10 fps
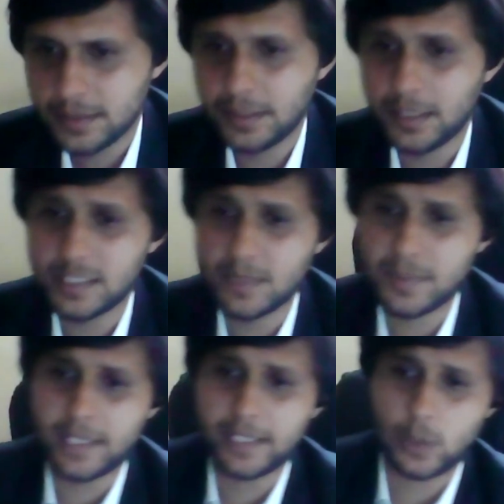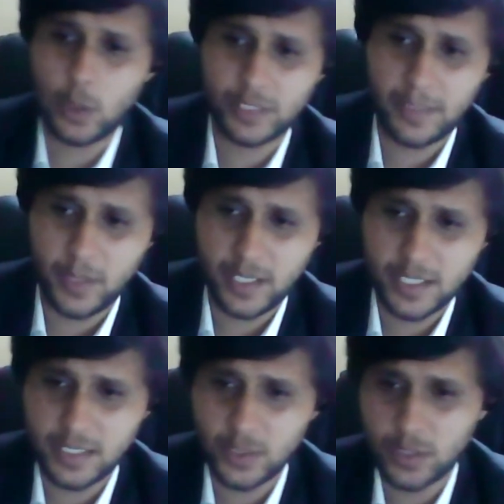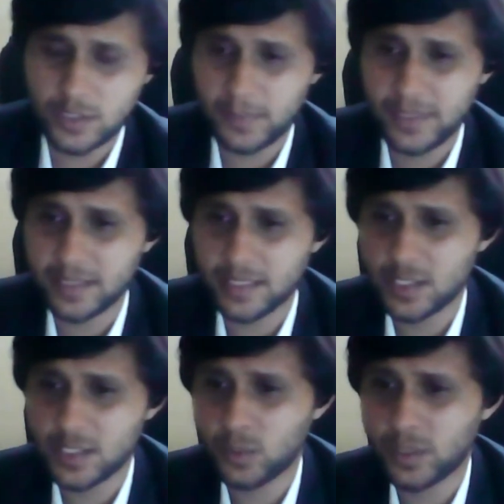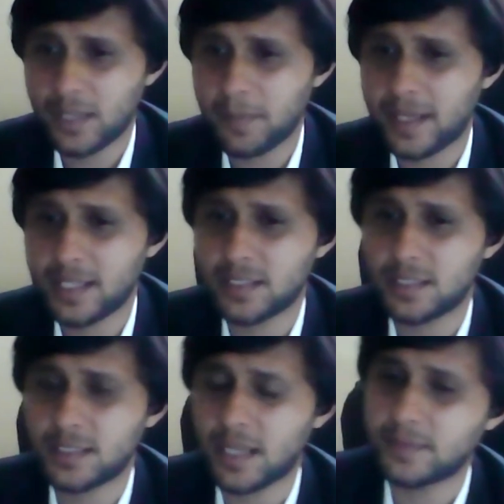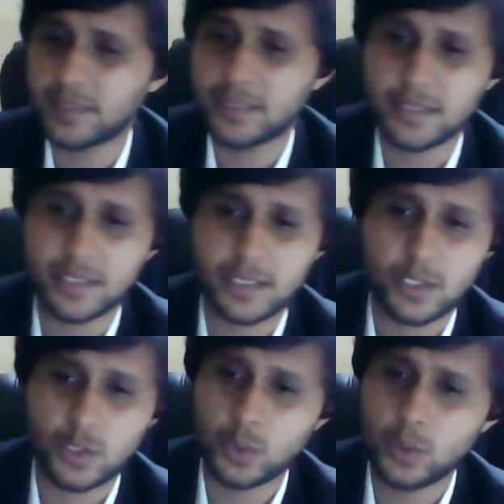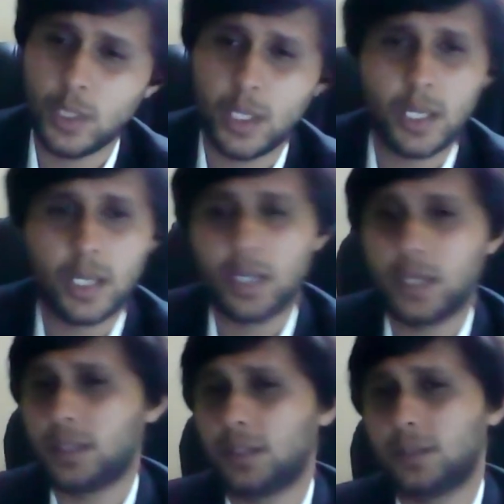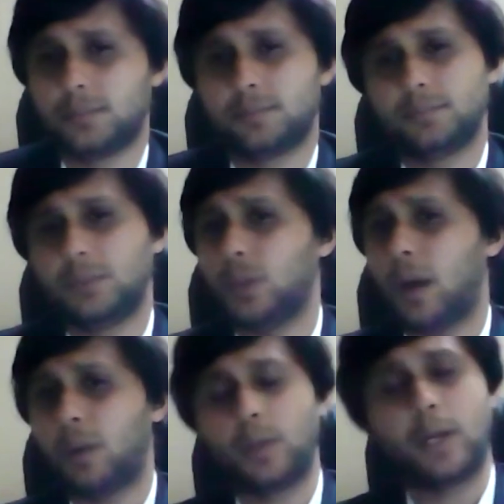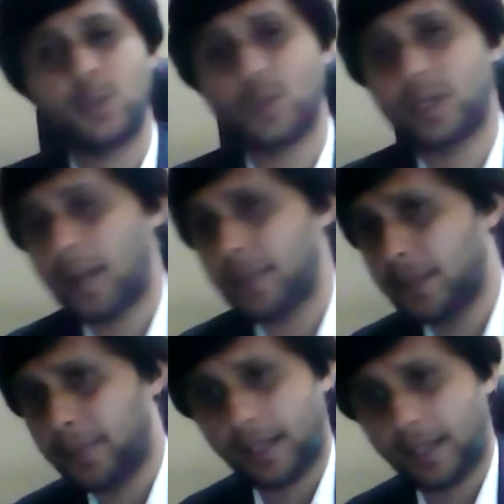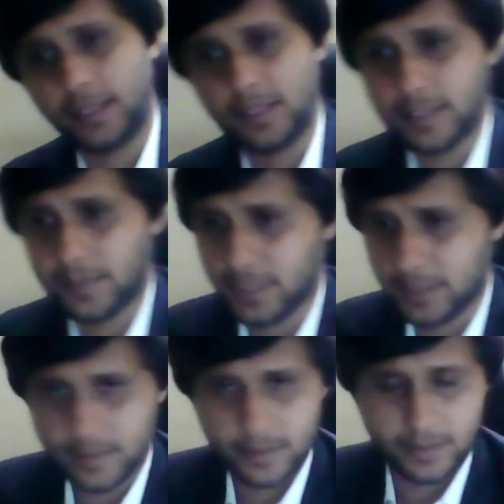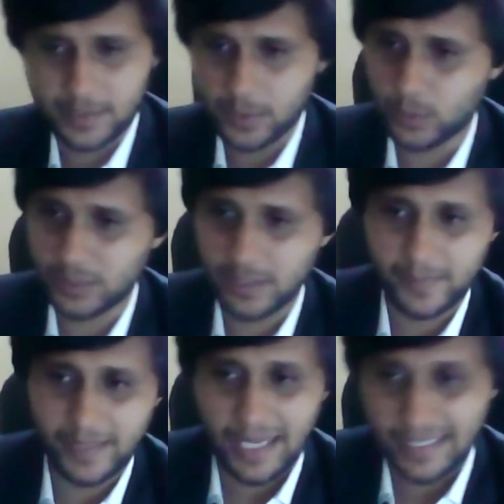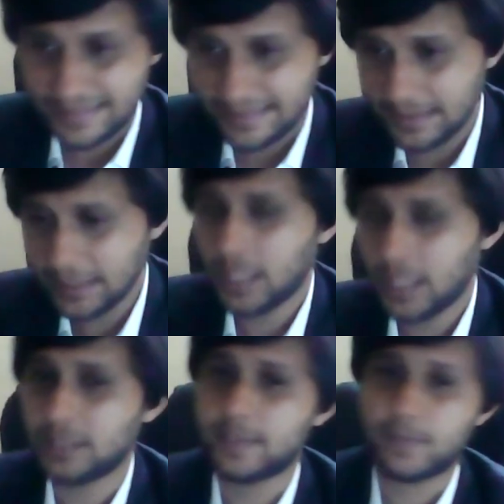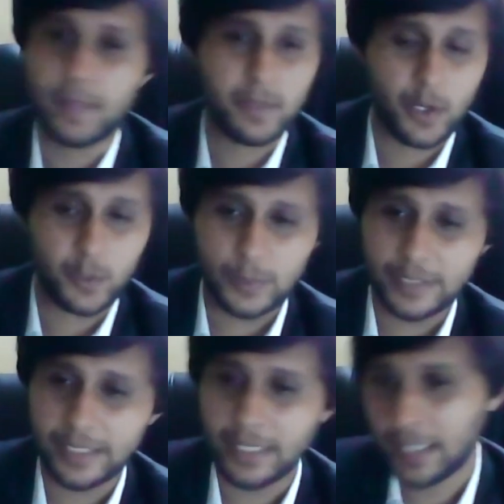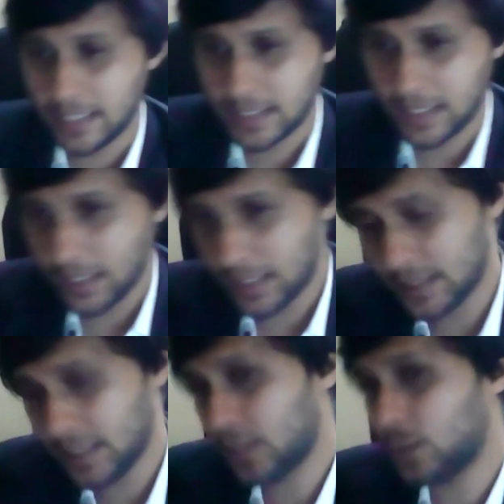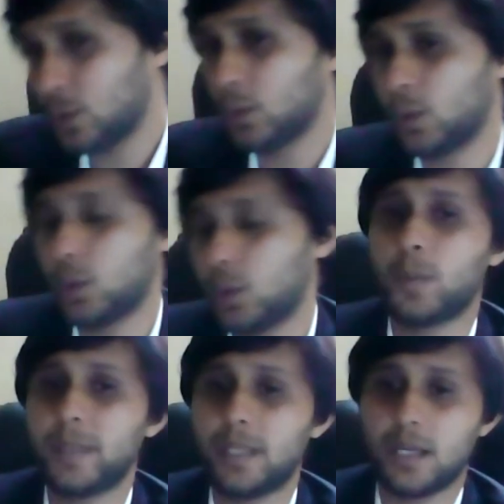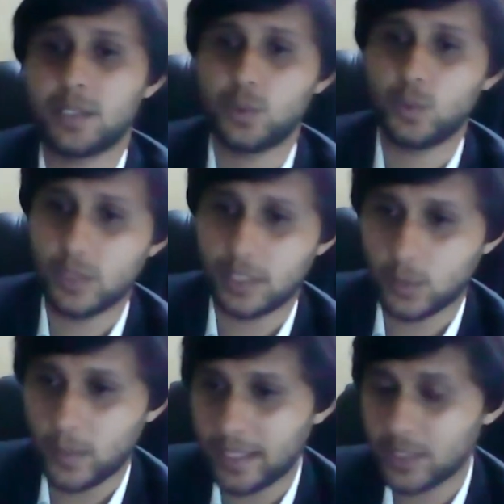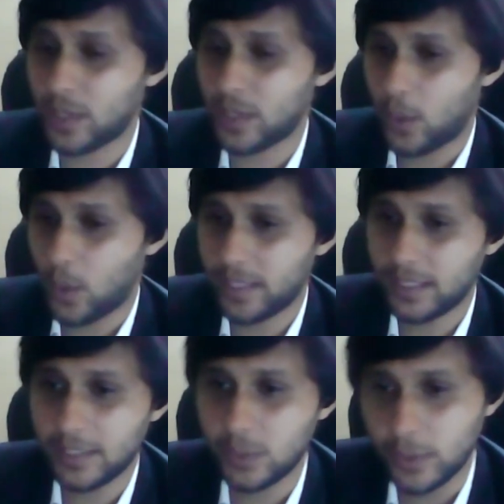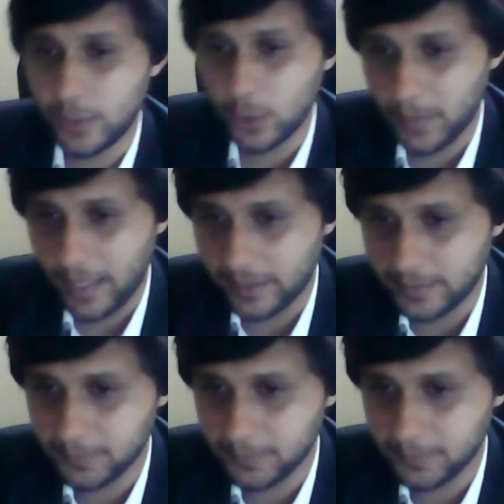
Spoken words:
Theory subject, I take a long time to understand the concept. Please suggest how can I manage the time with this issue. You have to reduce your time in the practical subjects. That's the only way I see. Otherwise, maybe you'll have to put in extra hours. You know how many hours you would require. So accordingly, you need to plan.